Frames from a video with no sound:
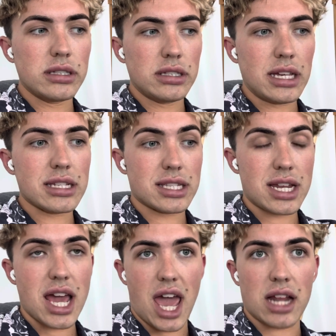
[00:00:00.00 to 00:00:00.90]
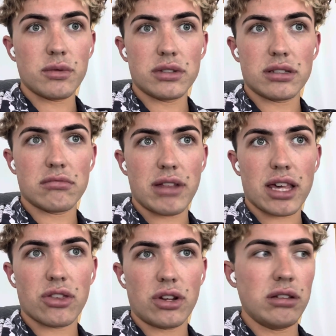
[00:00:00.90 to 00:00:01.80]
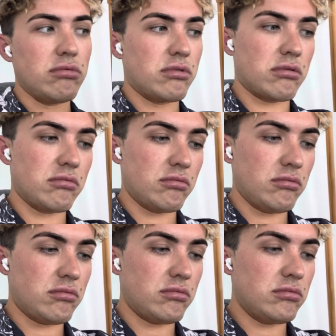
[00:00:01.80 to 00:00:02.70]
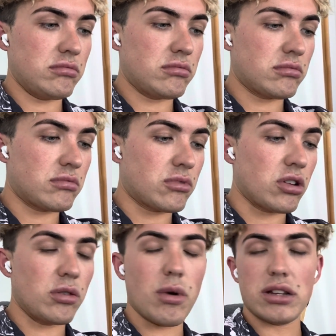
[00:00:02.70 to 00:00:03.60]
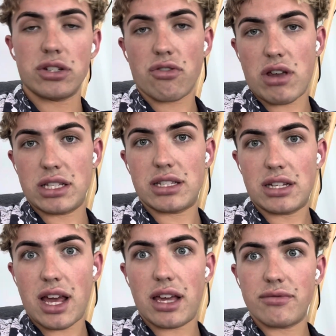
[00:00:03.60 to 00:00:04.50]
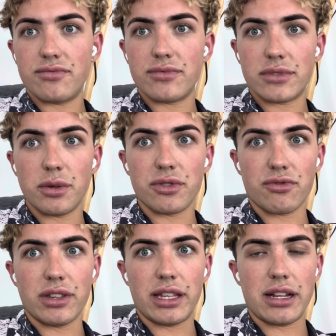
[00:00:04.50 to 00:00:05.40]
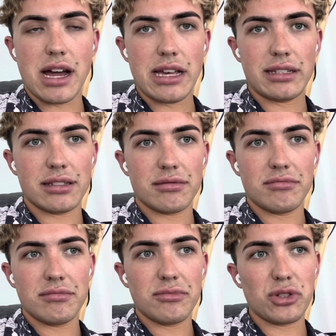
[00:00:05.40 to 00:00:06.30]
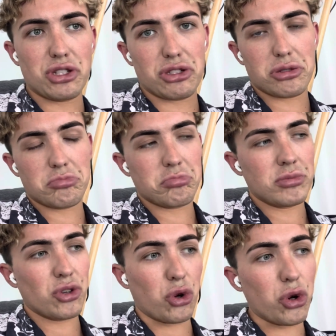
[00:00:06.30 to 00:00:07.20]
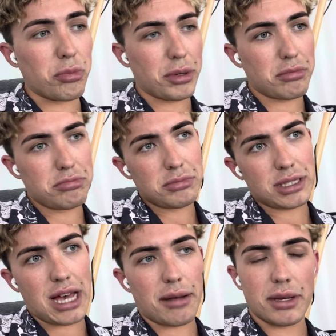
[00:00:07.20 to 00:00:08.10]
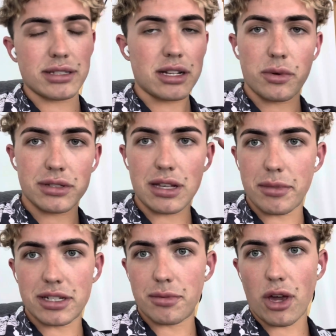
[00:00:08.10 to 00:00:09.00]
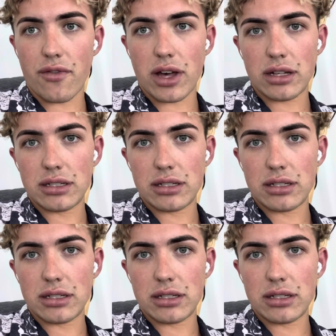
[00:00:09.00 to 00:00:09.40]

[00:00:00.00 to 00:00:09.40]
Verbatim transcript: yesterday, and it was like thirty 31 degrees today. It was really nice, which is good, but sad because I don't want summer to be over.